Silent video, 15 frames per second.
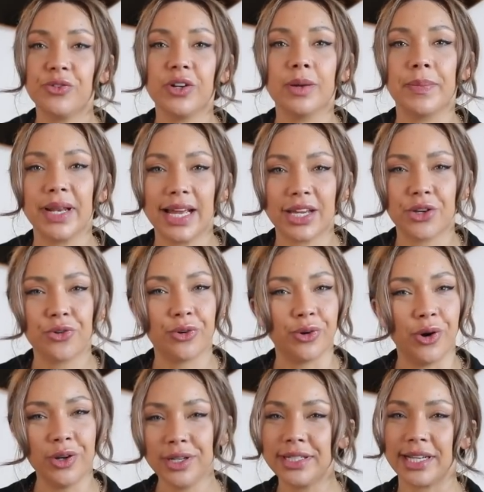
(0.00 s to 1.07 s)
you feel a bit like you're on
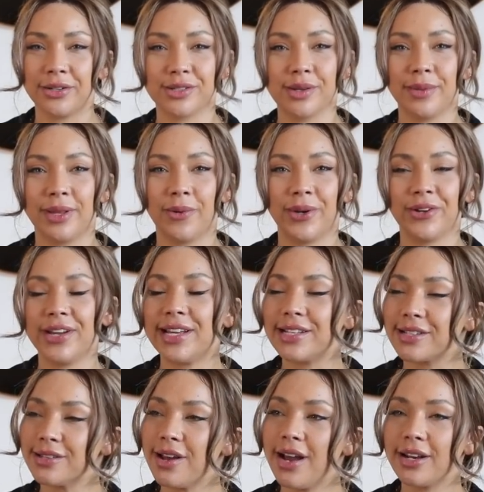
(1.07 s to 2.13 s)
holiday or something when you're
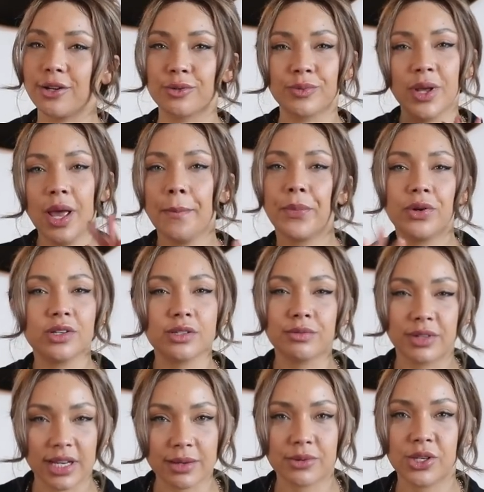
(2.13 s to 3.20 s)
inside. I'll put some
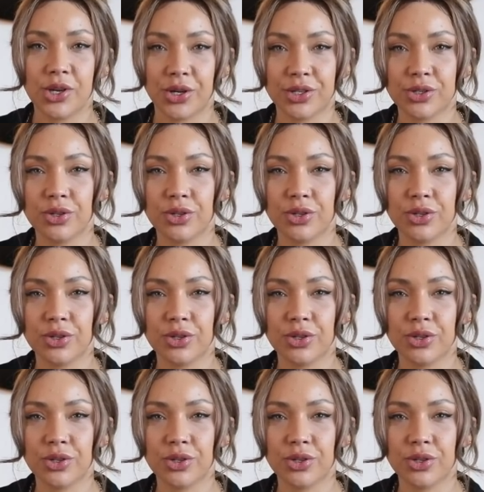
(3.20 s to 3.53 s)
clips so you can